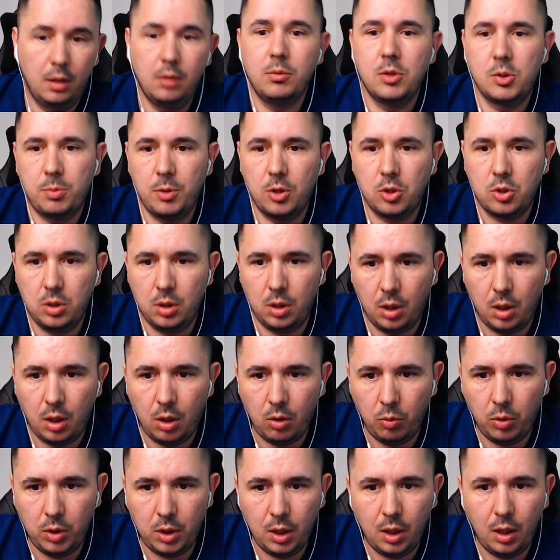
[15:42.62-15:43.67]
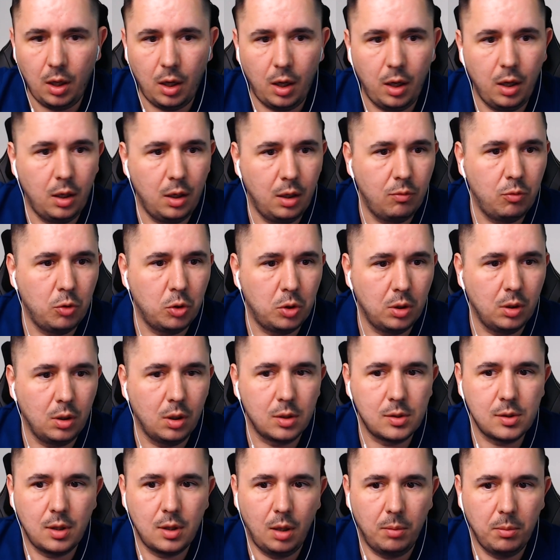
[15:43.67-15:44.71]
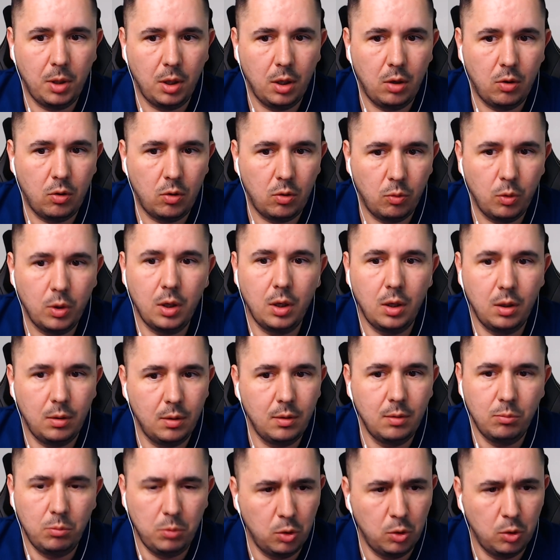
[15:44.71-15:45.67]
especially now with AI and everything that's coming our way.